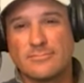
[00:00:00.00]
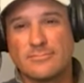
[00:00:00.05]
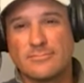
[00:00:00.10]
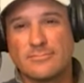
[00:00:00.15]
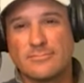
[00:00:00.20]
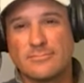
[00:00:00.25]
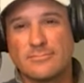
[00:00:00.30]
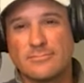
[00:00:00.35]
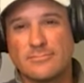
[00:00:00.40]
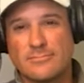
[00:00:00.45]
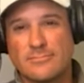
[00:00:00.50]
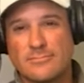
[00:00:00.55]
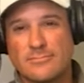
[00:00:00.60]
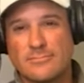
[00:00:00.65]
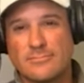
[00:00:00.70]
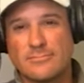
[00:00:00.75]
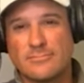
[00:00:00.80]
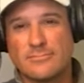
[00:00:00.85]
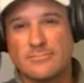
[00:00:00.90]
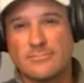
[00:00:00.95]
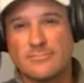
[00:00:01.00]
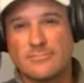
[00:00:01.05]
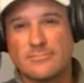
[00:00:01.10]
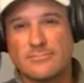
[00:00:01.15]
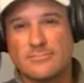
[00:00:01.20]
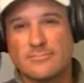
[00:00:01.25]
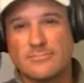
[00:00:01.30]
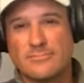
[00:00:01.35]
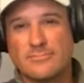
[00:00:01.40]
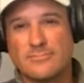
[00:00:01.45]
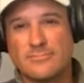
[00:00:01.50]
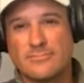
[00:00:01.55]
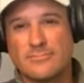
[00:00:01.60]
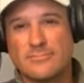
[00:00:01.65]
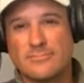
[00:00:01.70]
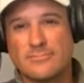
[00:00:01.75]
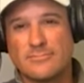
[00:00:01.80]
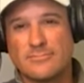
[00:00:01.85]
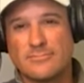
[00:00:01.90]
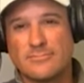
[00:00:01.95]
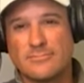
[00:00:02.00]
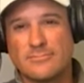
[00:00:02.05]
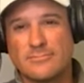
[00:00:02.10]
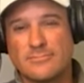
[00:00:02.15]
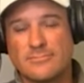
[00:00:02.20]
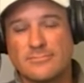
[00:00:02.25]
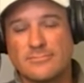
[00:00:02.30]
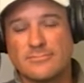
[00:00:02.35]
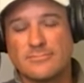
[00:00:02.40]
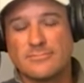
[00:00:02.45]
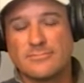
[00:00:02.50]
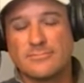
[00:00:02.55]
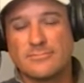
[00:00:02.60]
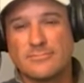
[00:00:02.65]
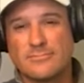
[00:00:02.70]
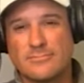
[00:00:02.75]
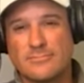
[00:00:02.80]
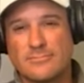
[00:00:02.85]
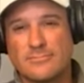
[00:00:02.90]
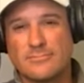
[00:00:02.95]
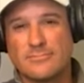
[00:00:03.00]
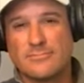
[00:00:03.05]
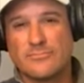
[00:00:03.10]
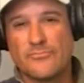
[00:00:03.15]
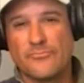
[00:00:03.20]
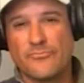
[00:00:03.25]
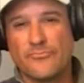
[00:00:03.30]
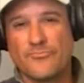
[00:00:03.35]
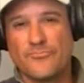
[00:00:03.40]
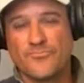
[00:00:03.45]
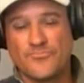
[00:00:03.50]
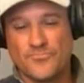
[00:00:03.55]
(silent)